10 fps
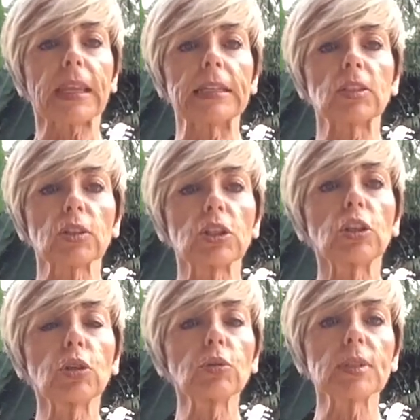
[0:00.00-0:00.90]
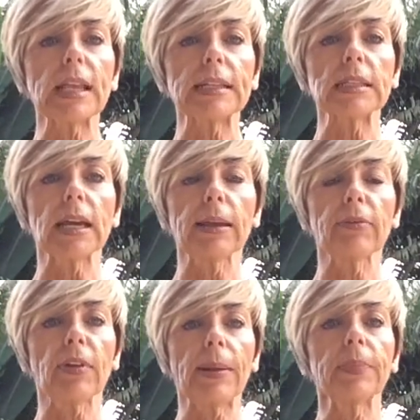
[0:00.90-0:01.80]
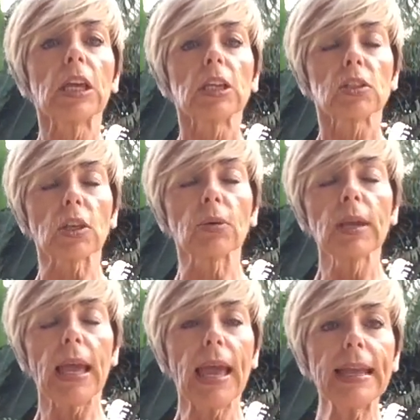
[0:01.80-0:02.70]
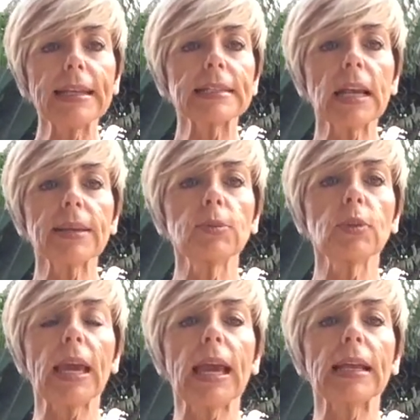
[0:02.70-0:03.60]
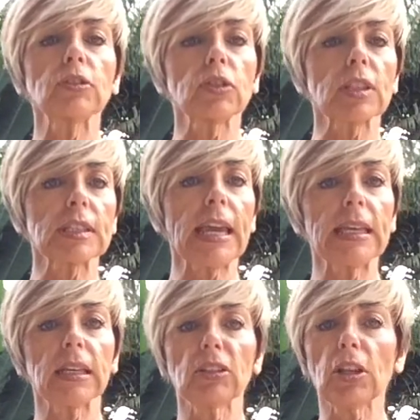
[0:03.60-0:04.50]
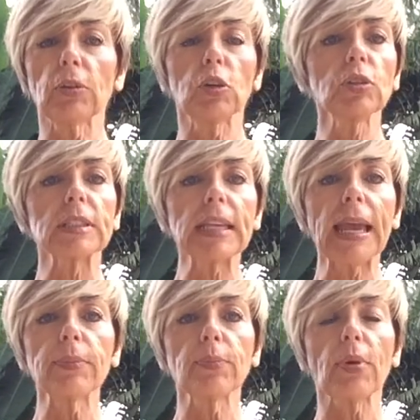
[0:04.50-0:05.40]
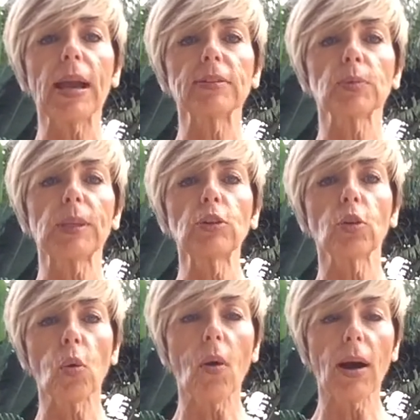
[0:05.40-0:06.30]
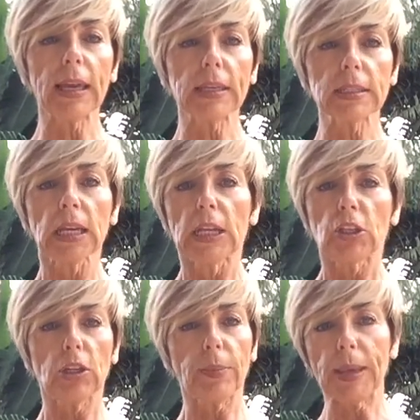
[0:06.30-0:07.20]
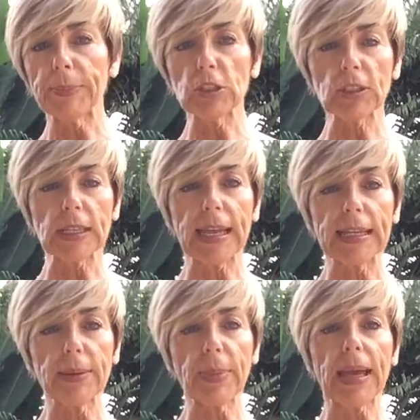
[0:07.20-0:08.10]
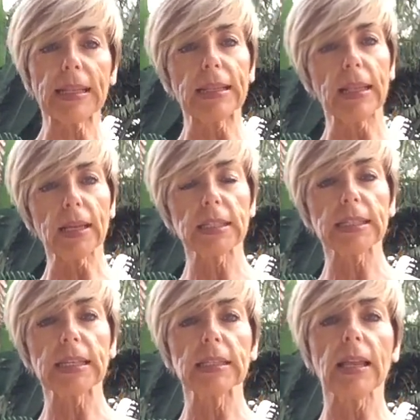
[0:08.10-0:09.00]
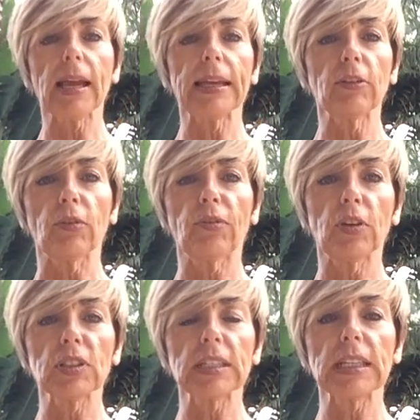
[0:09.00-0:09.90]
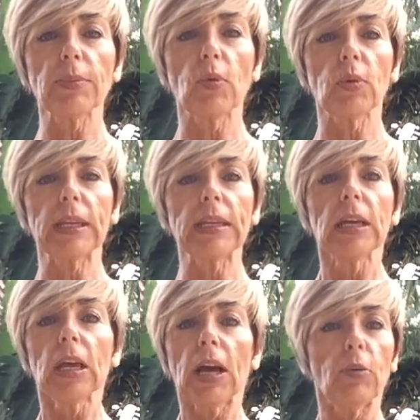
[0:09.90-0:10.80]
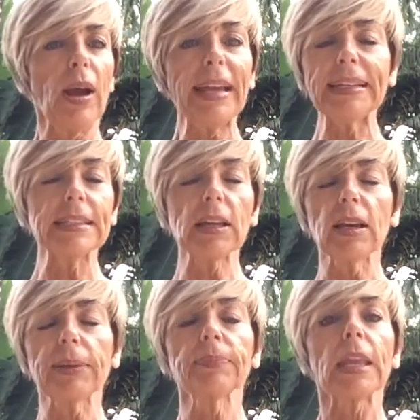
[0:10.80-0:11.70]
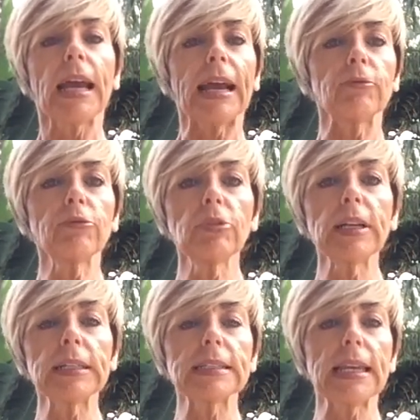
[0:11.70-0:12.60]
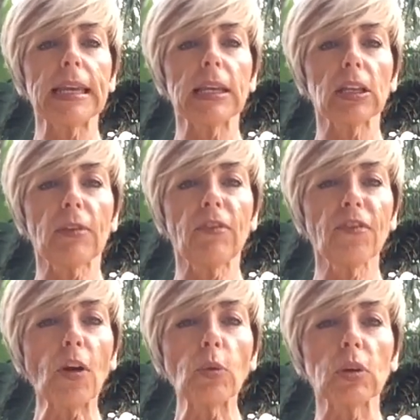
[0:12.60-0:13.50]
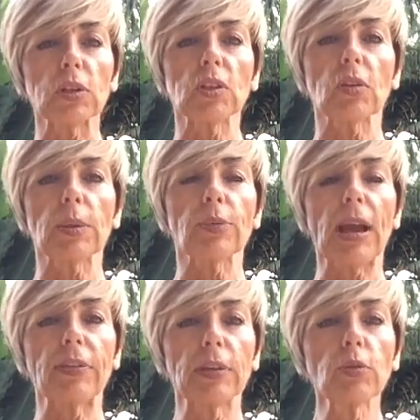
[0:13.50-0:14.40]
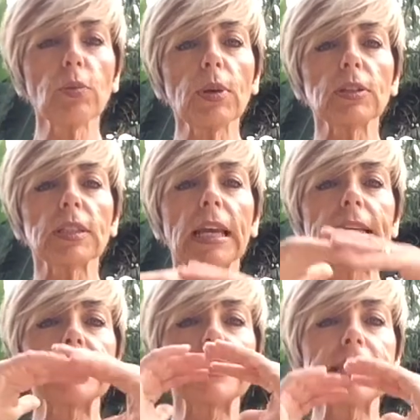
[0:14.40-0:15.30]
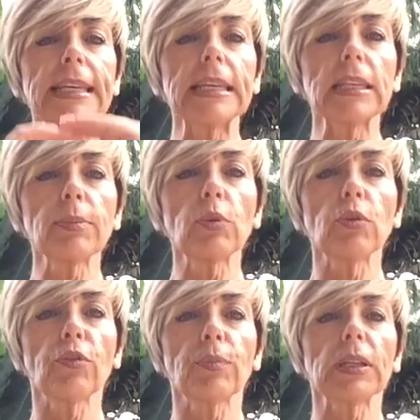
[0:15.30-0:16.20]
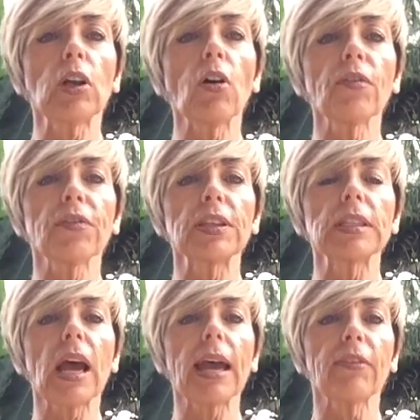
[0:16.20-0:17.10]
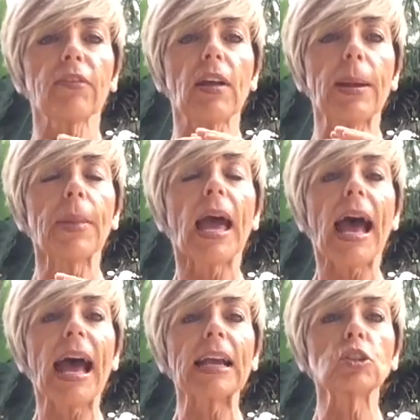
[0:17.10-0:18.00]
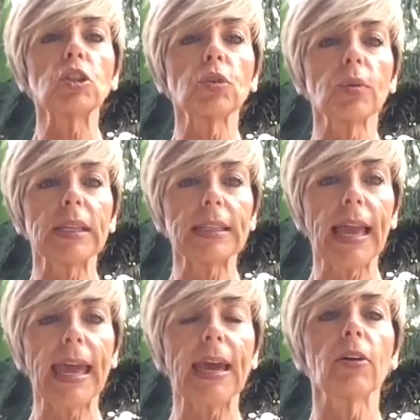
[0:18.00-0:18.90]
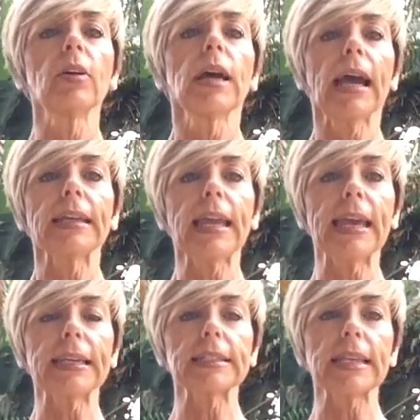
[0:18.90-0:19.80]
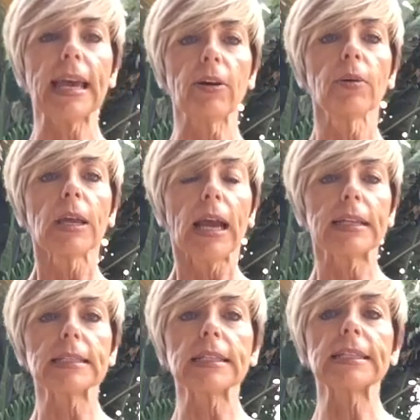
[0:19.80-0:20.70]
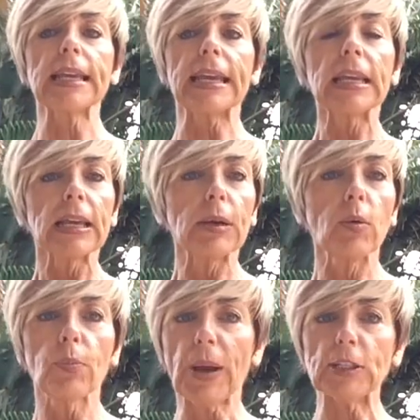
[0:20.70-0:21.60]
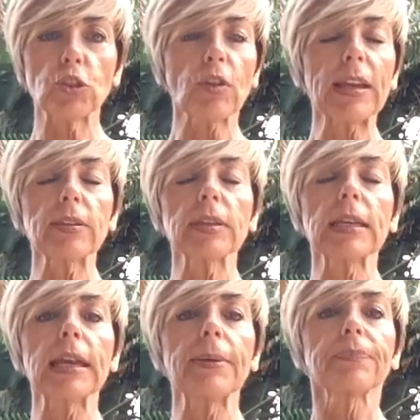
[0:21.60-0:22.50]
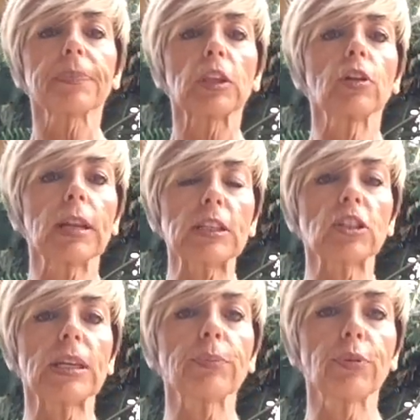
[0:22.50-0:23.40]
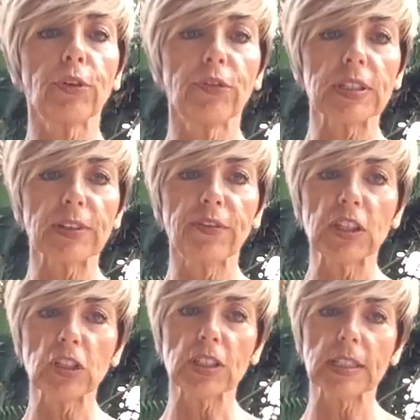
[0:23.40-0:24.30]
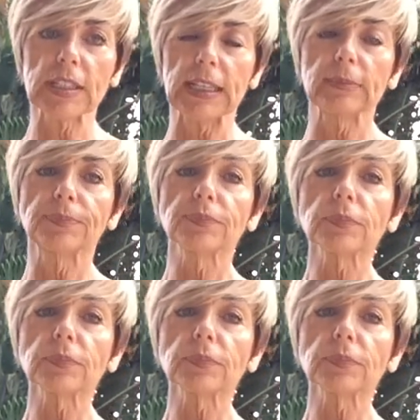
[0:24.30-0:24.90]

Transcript: And so use that diaphragm. So anytime you can, just take, you know, good 10 breaths when you're quiet, you know, maybe just laying in bed at last thing at night or first thing in the morning, or anytime, and really take and focus on the breath and almost see the movement of the diaphragm as you inhale and exhale. And as I say, by strengthening it, you'll actually improve its efficiency.